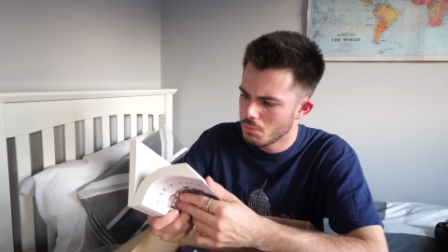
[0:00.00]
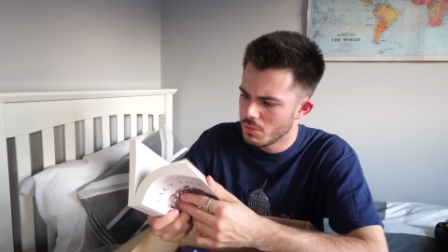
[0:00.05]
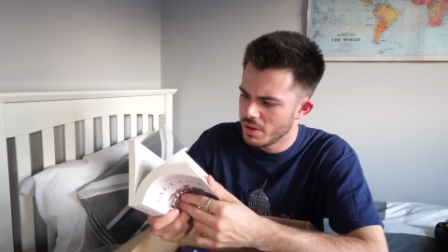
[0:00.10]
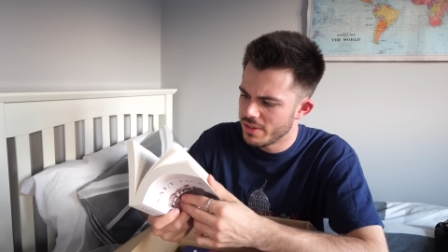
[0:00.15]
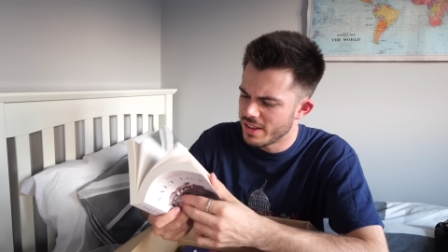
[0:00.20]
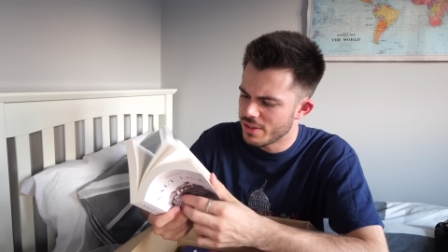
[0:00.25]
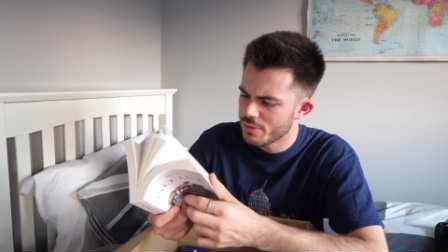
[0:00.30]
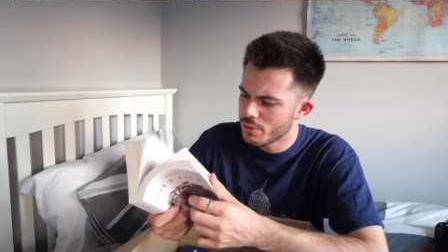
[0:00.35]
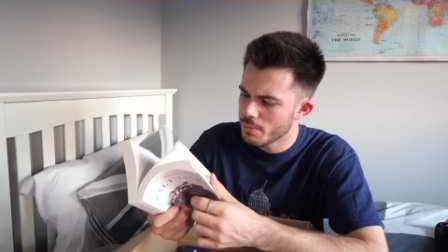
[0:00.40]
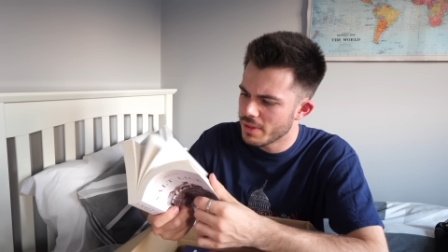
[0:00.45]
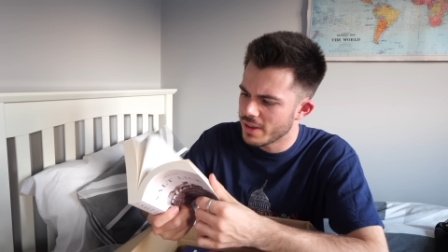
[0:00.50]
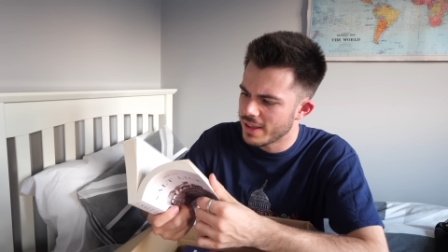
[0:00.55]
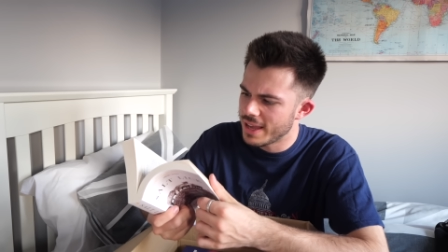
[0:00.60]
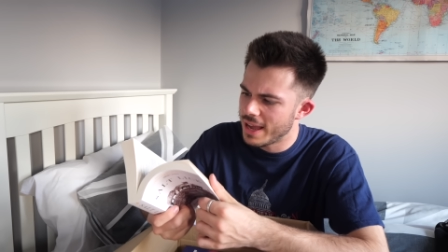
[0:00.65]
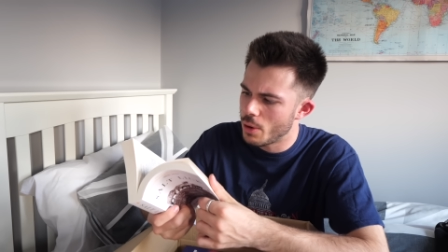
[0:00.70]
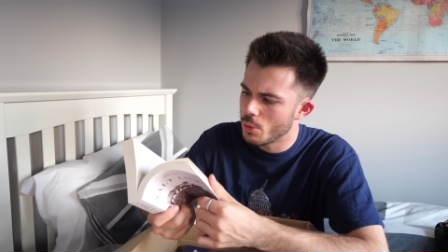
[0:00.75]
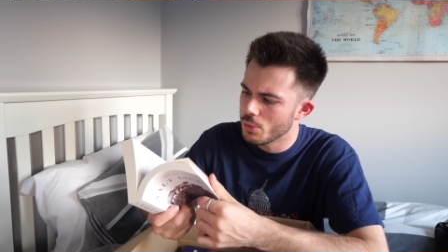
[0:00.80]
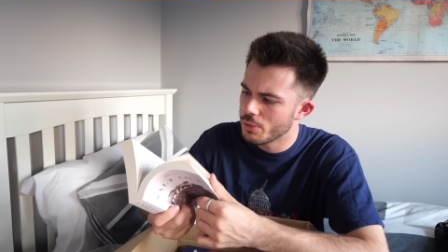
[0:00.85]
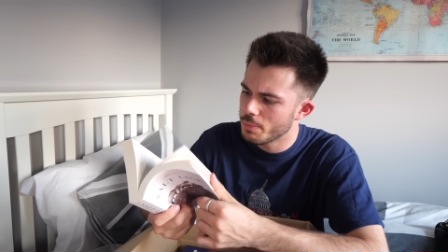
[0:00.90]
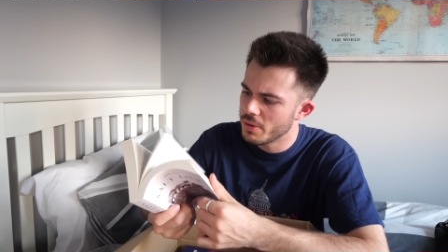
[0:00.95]
is this from the
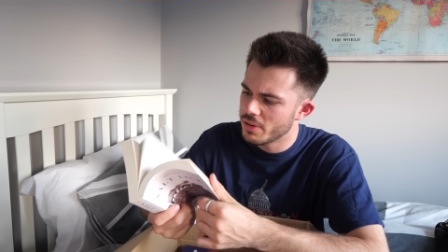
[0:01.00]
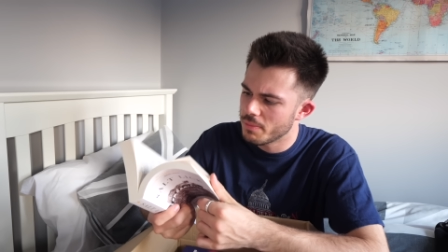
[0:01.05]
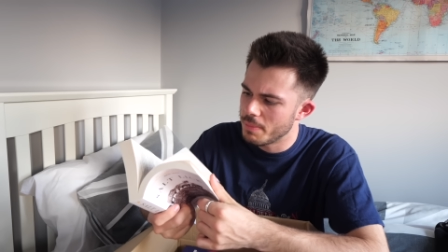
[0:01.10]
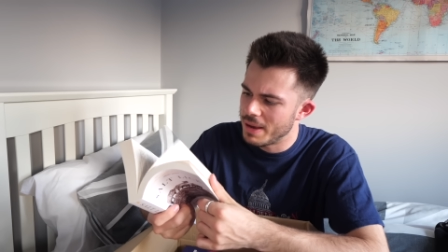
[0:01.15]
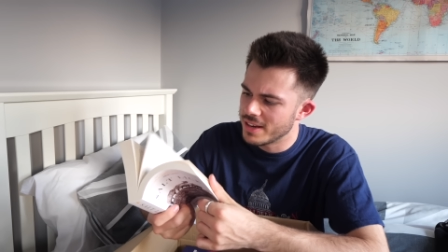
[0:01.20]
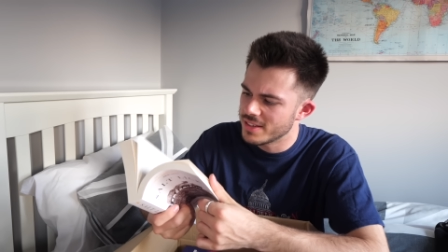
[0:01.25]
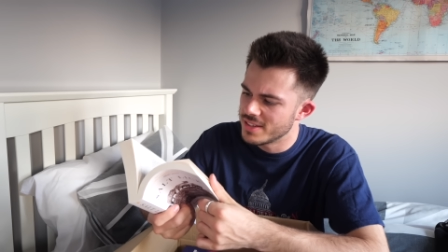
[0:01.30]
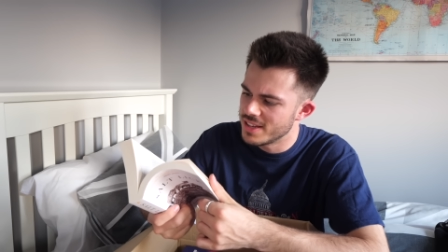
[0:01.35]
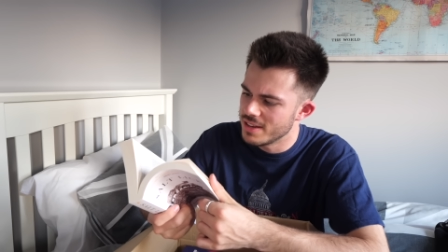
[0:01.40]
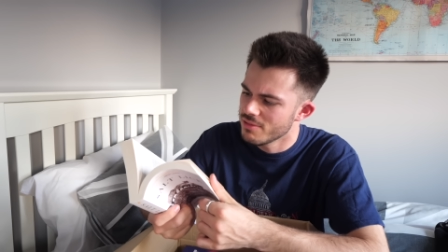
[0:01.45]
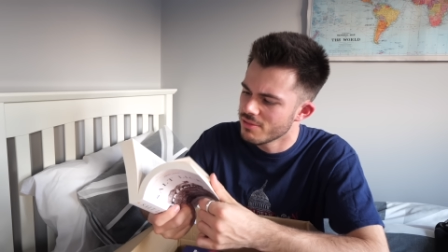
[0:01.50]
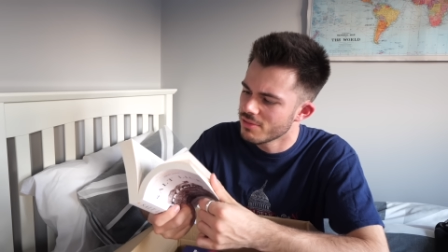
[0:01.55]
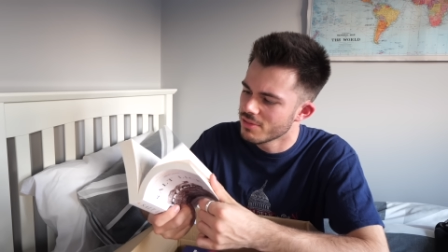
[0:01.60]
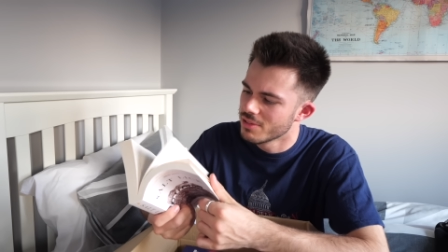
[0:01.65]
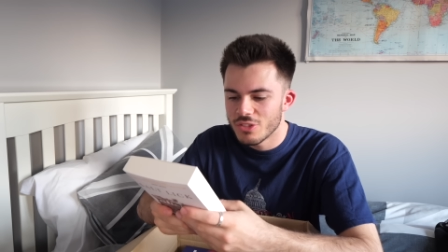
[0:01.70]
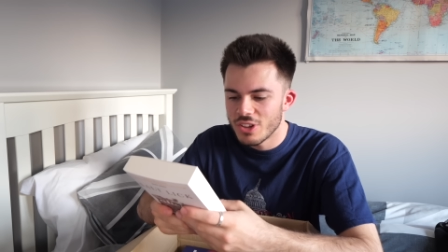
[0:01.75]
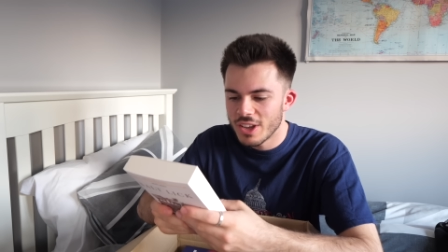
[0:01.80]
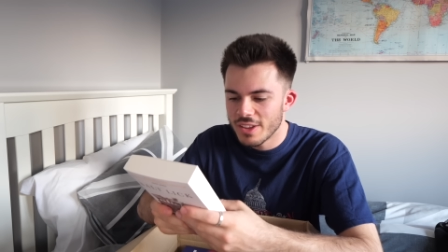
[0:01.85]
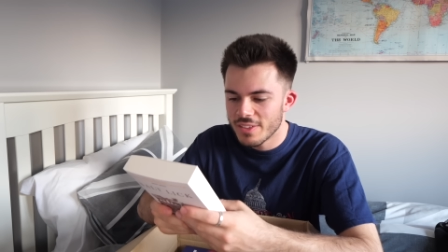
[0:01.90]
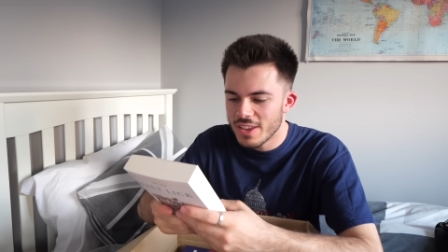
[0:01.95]
cow's perspective?
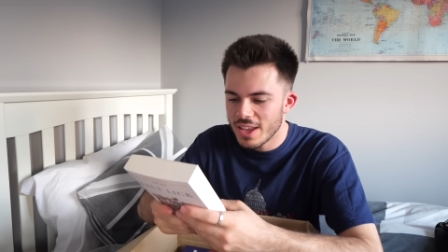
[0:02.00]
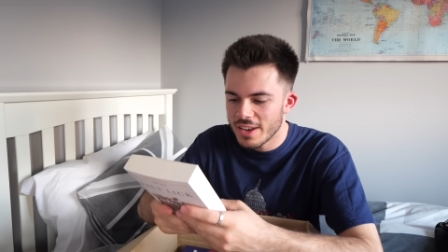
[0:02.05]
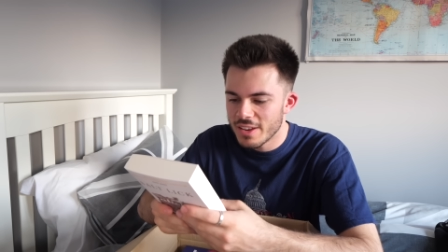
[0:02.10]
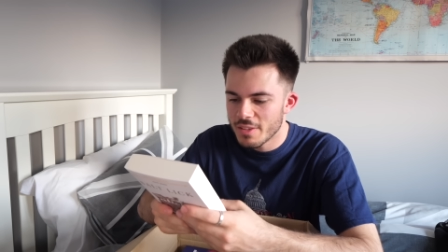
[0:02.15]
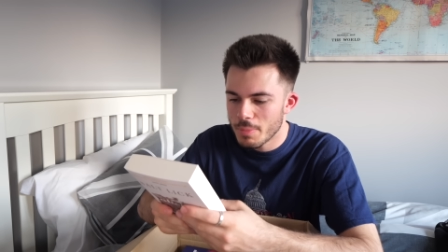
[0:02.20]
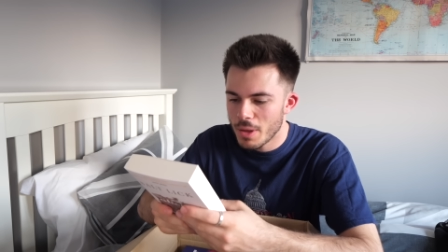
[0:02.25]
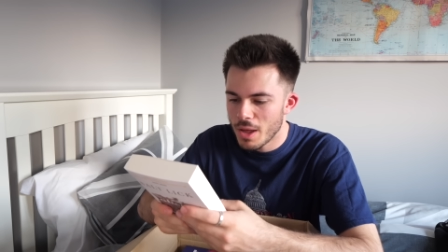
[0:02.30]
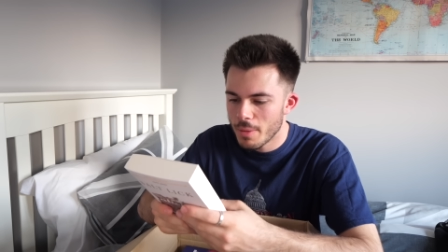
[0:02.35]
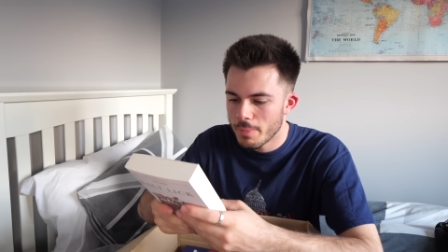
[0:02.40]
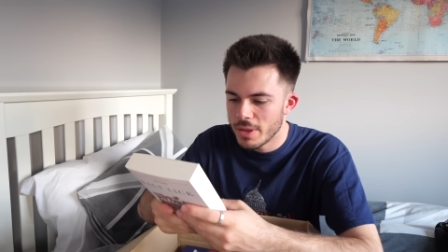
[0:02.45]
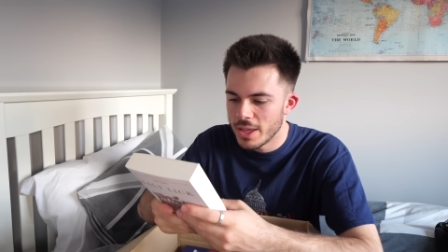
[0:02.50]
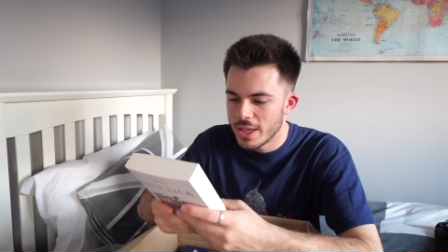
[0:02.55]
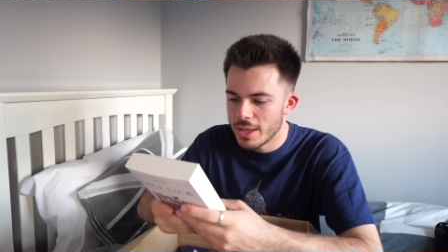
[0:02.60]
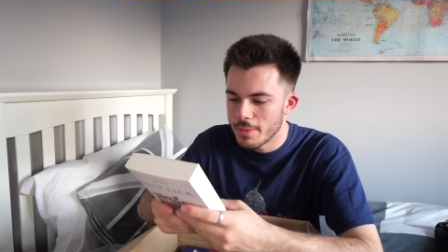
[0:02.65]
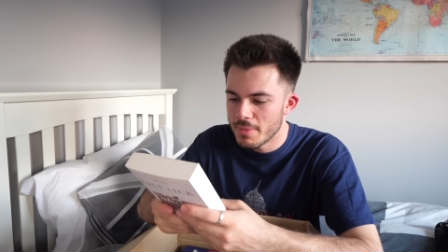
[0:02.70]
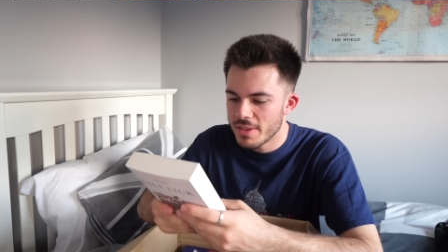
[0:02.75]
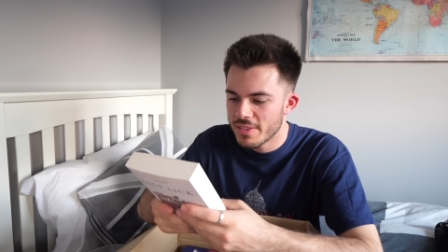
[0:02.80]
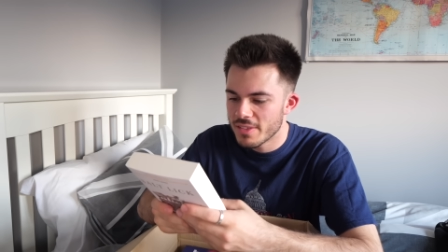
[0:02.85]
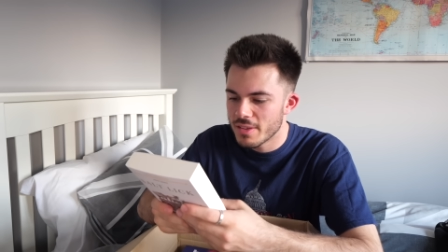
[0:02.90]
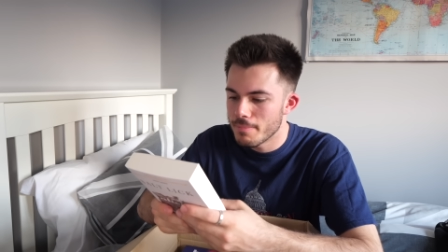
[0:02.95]
Jesse and his puppy,
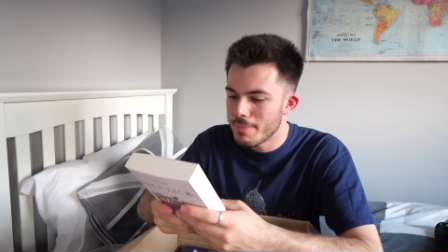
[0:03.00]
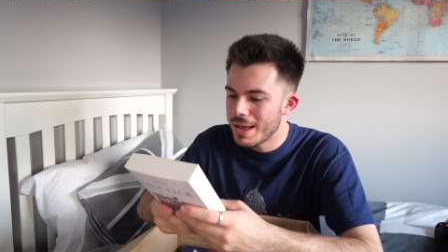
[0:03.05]
Mr.